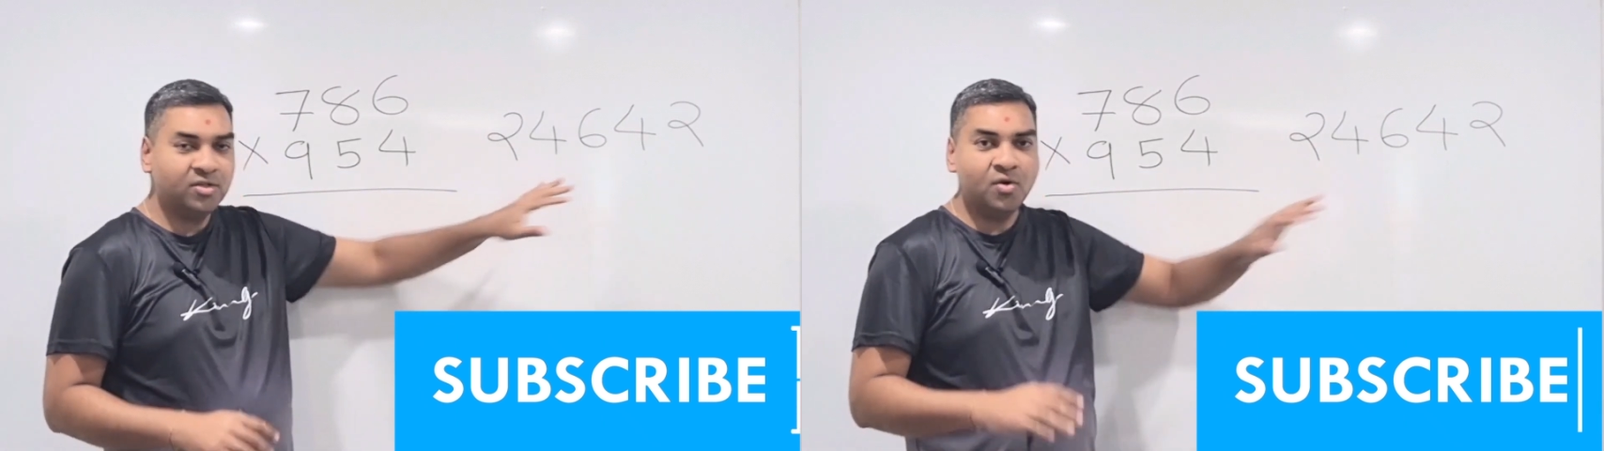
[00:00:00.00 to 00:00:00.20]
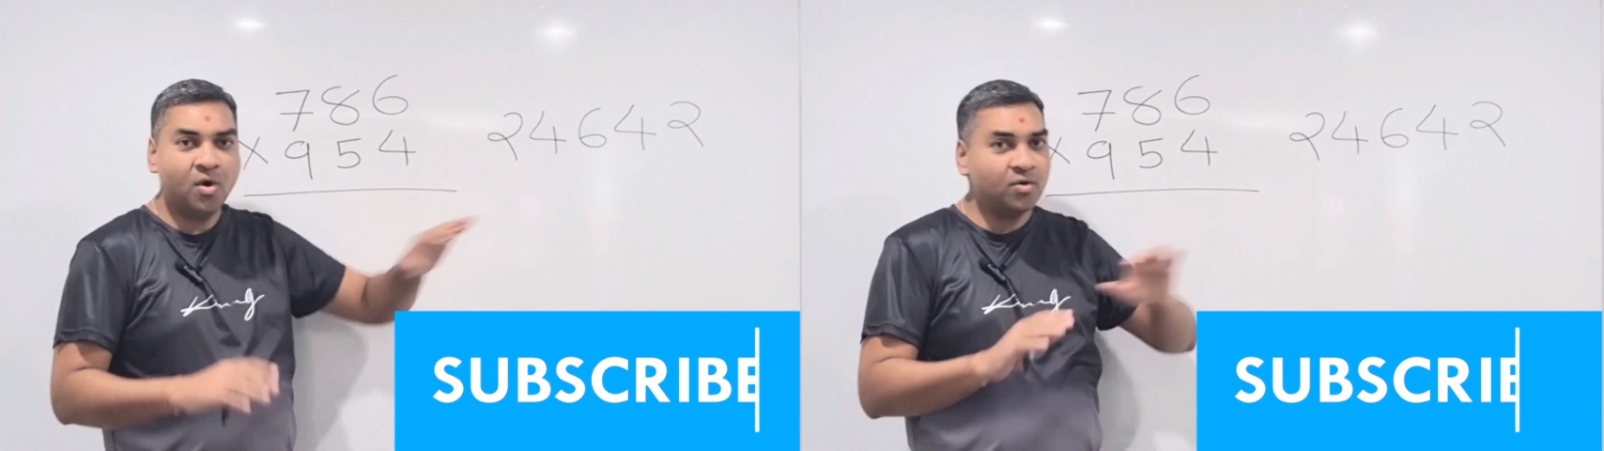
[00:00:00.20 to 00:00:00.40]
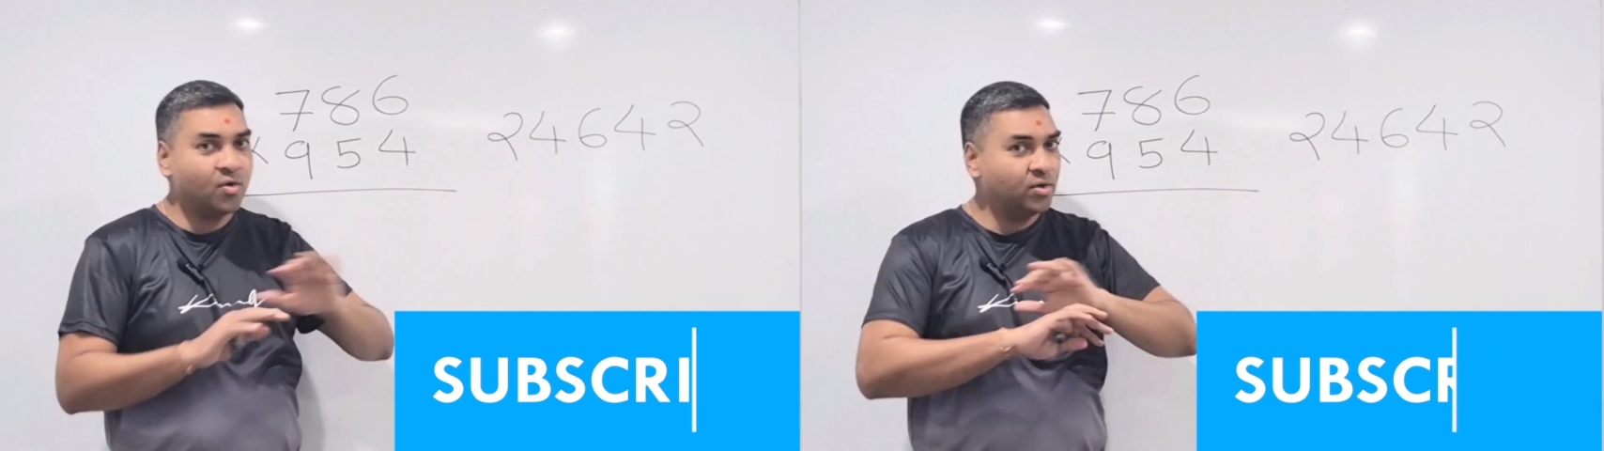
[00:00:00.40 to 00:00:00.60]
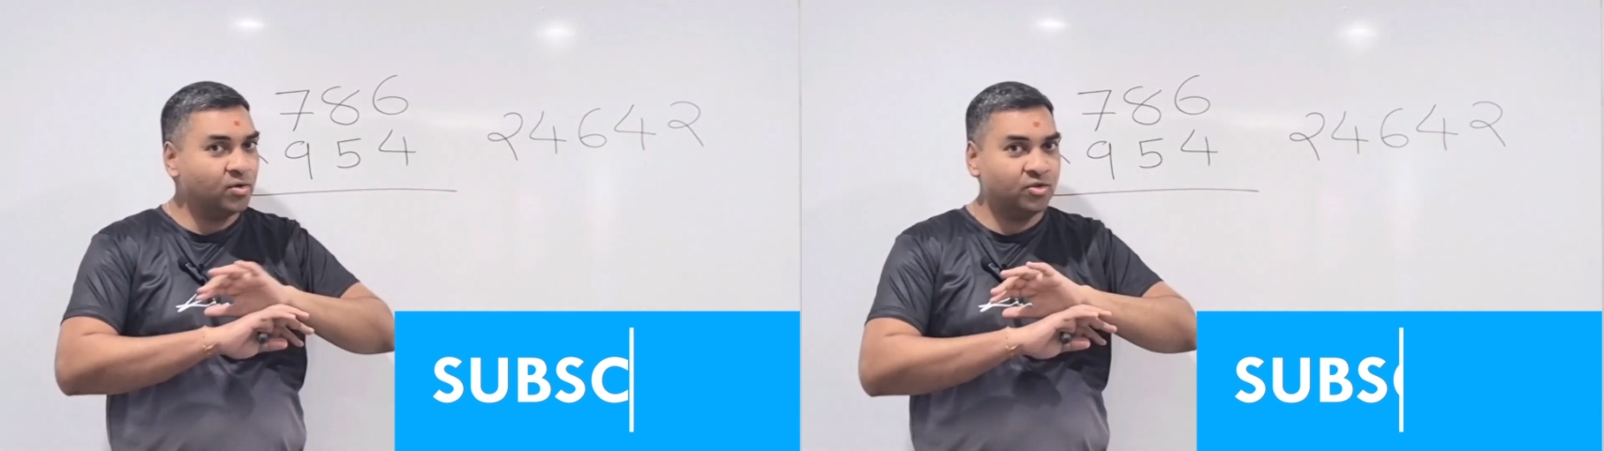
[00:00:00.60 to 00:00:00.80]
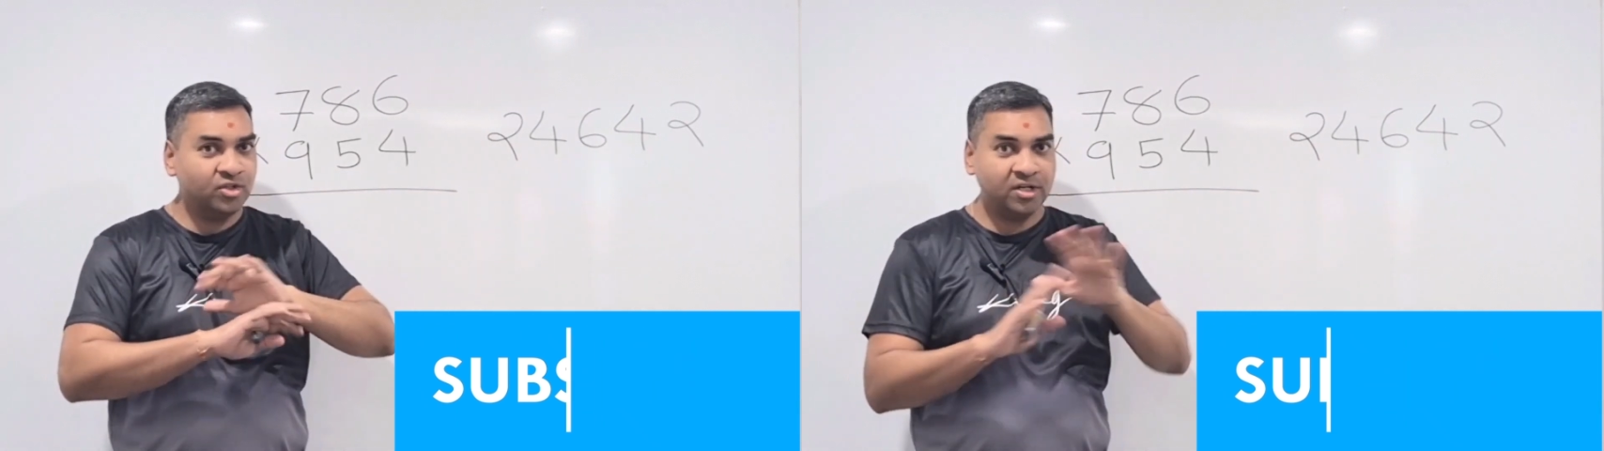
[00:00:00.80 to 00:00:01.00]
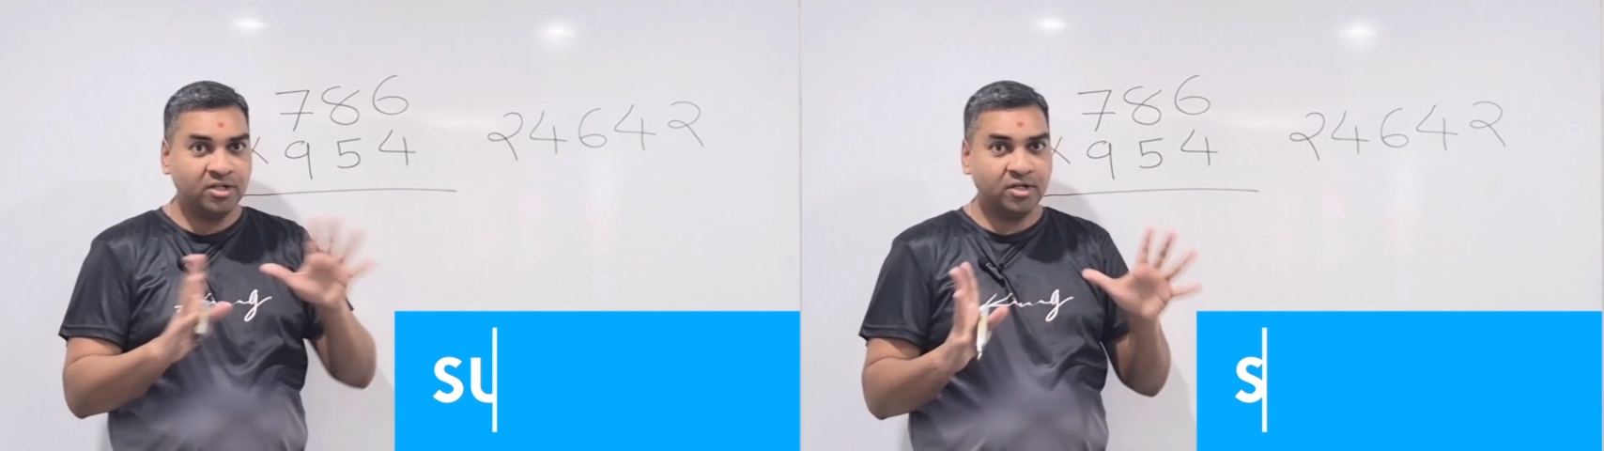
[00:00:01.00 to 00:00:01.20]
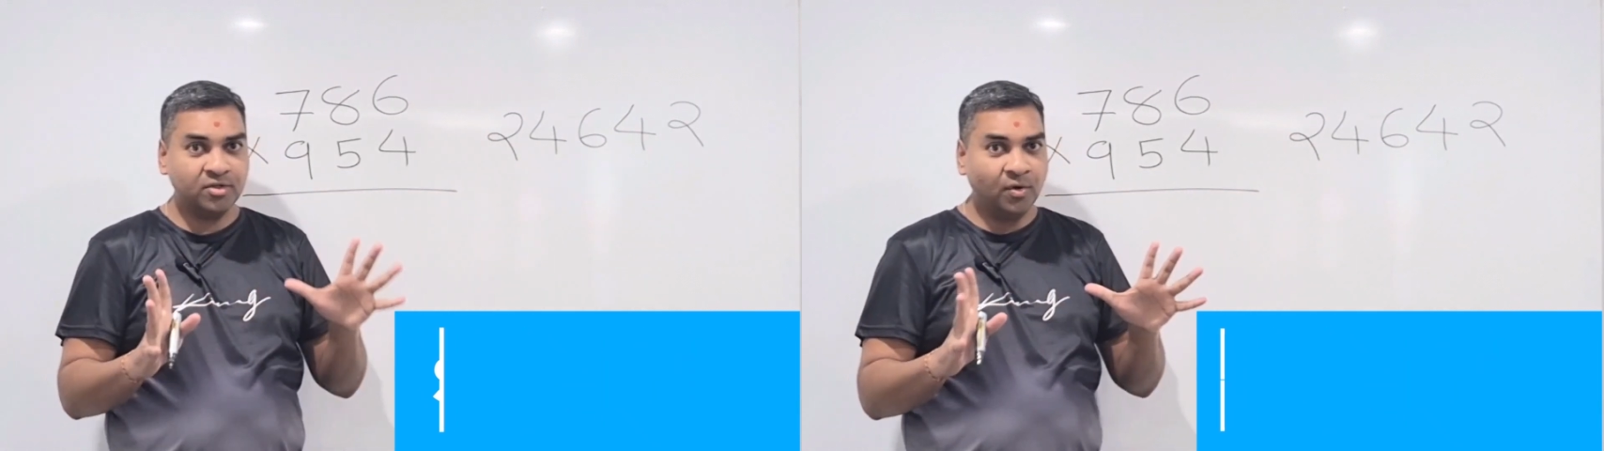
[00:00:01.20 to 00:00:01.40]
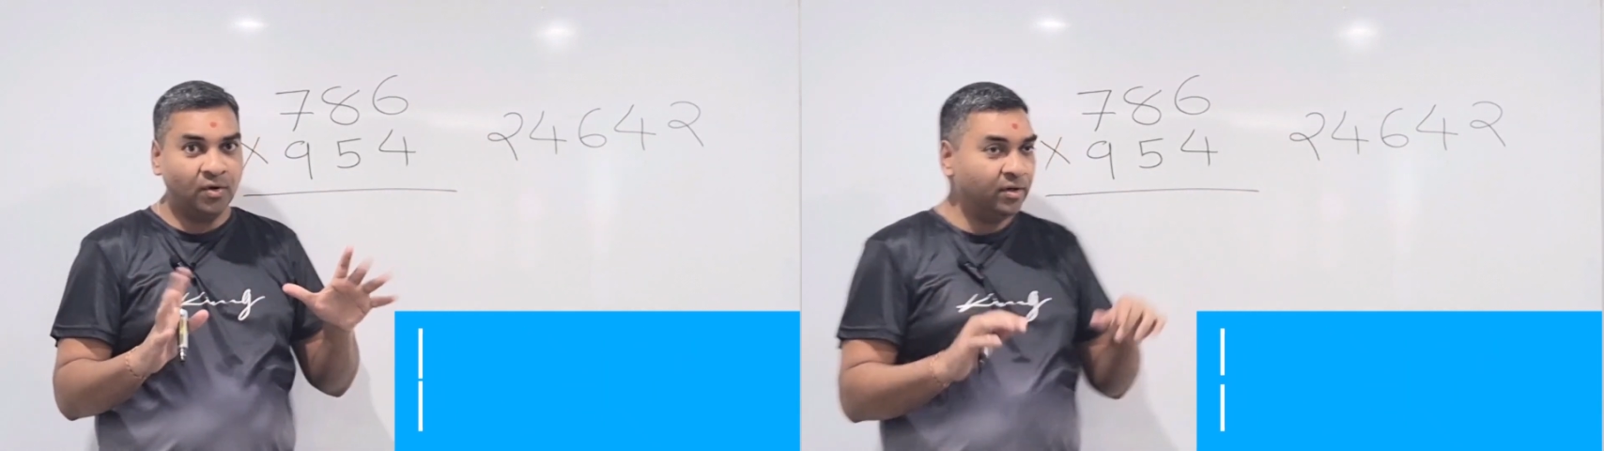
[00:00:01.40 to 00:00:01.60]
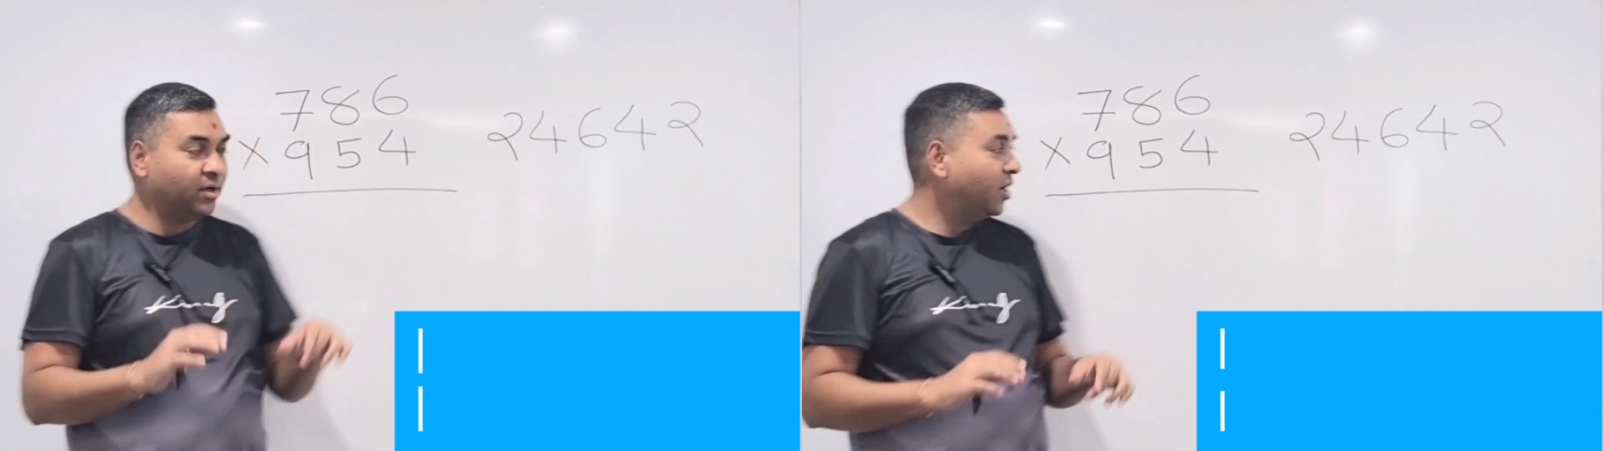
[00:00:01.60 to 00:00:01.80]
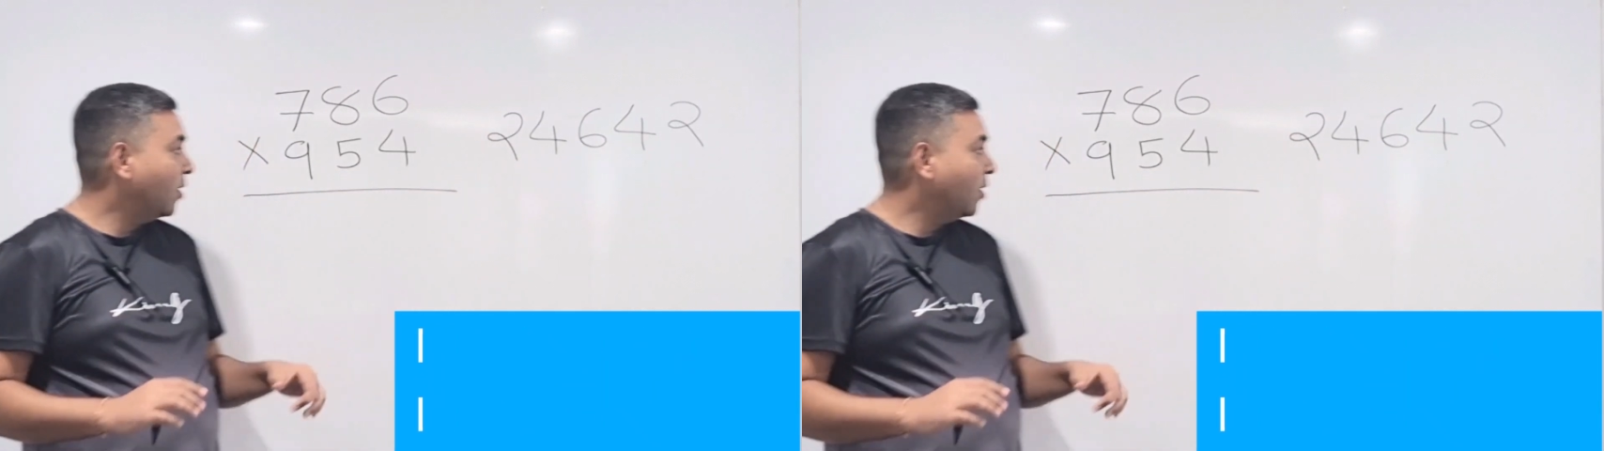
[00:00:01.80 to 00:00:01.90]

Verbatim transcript: not going to change at all,